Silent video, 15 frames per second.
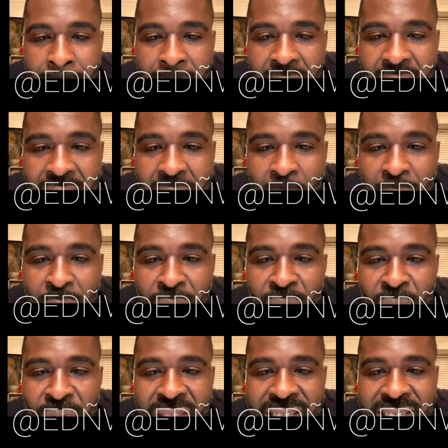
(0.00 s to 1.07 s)
All right, we're gonna
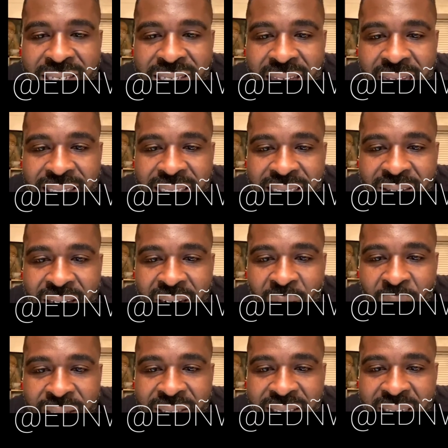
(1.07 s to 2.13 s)
do this. This actually good
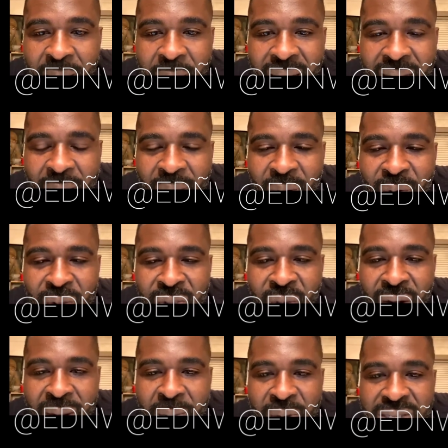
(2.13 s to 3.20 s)
questions coming out. We're gonna do
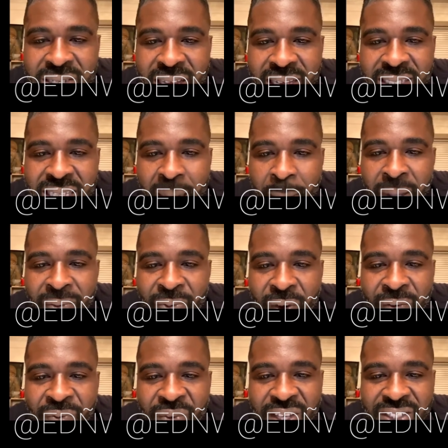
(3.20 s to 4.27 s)
30 more seconds. How much for a
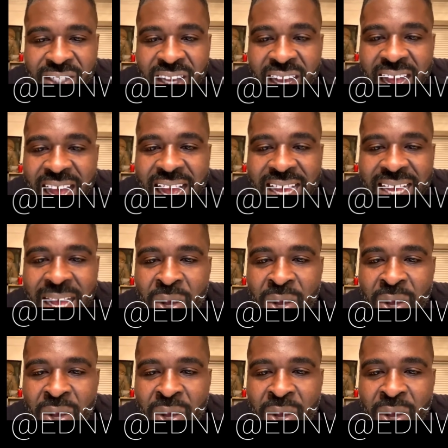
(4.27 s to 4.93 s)
feature? All right.